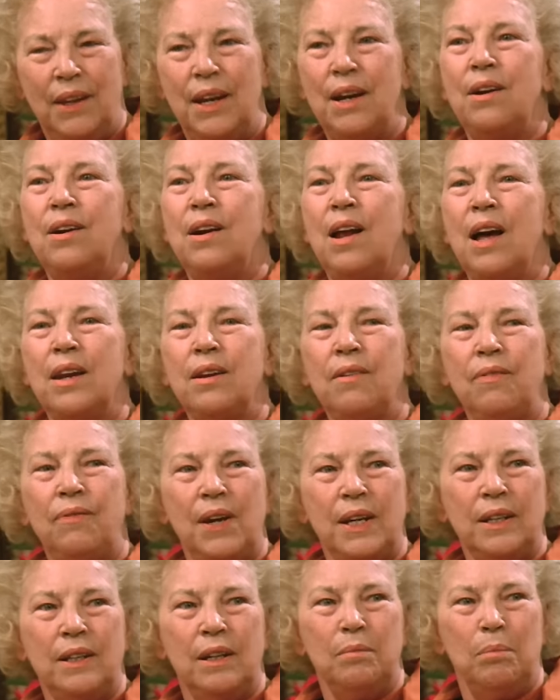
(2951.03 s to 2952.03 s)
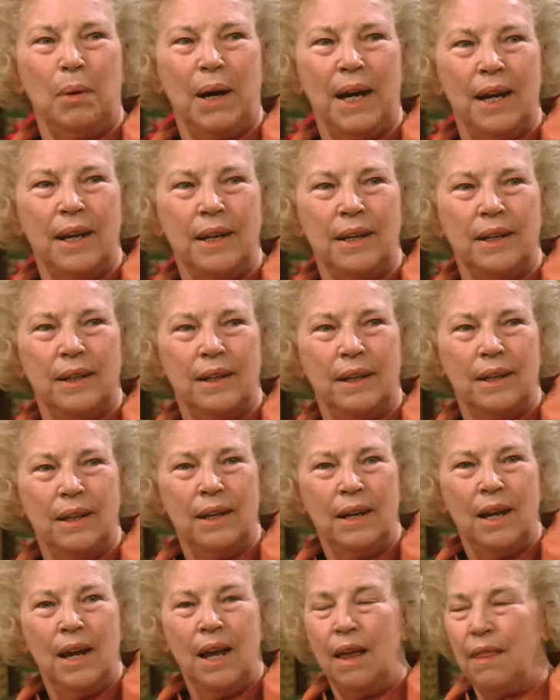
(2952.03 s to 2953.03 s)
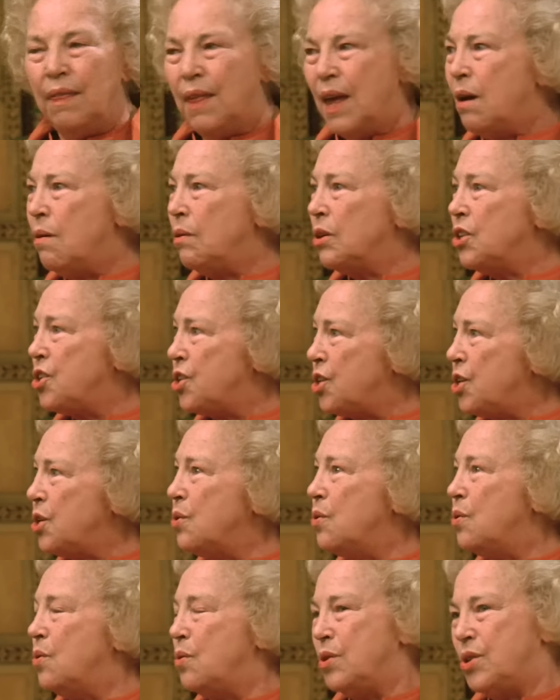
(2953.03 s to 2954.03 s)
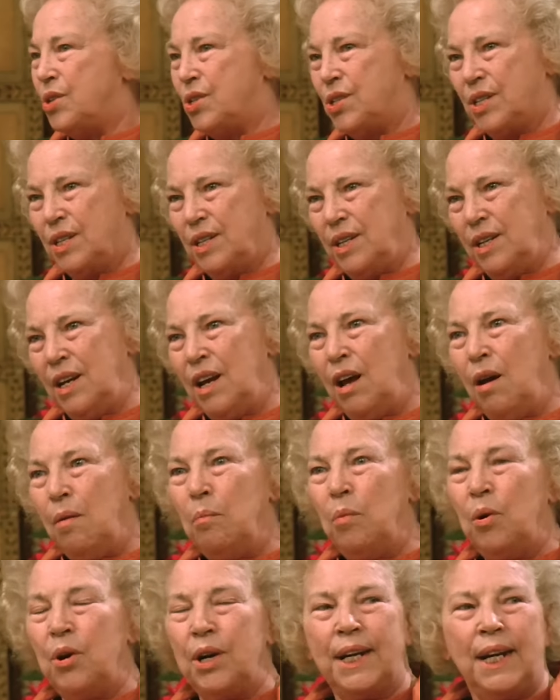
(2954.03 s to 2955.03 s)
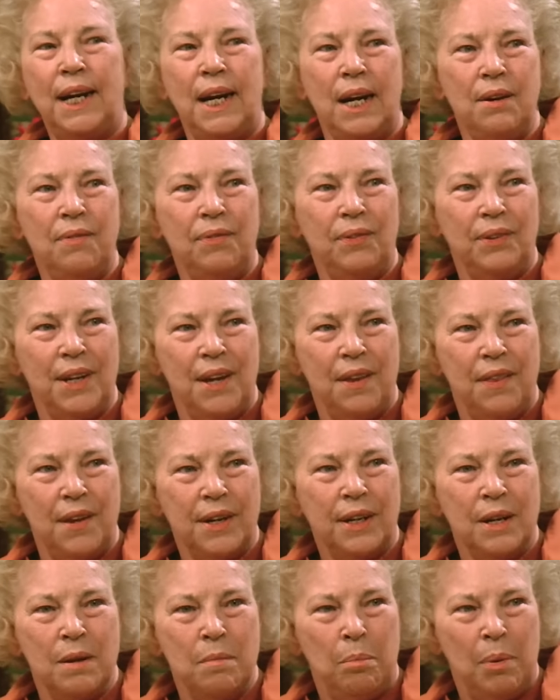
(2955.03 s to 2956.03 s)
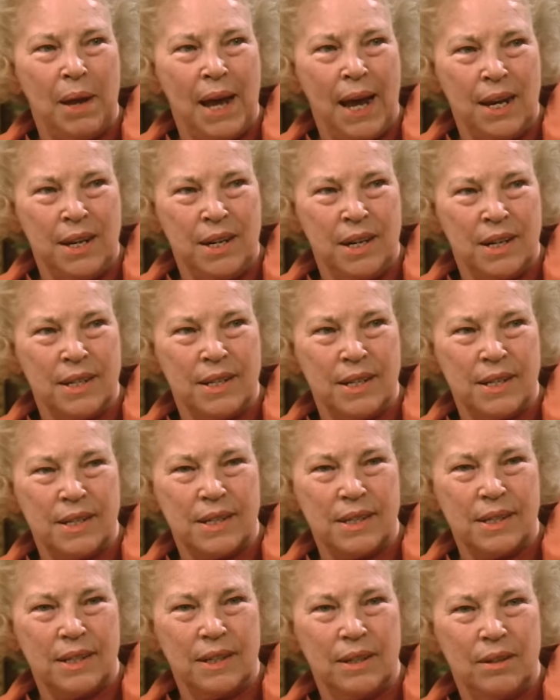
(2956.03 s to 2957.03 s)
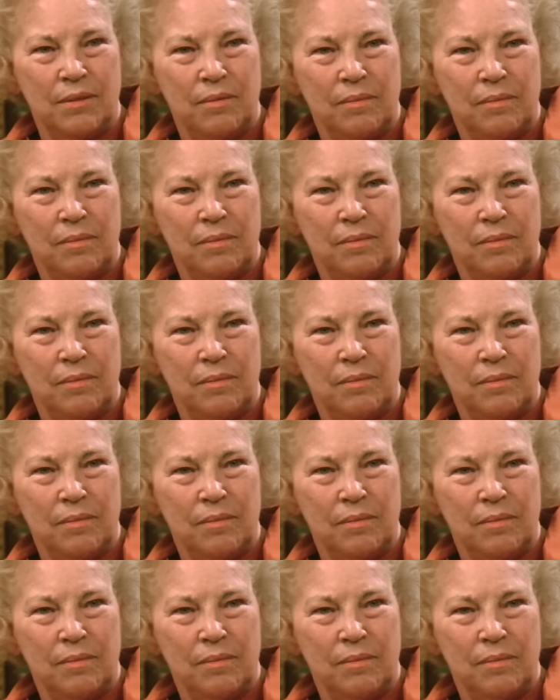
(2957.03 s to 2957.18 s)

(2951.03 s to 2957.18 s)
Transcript: They are not affected by it. They will choose more carefully their companions.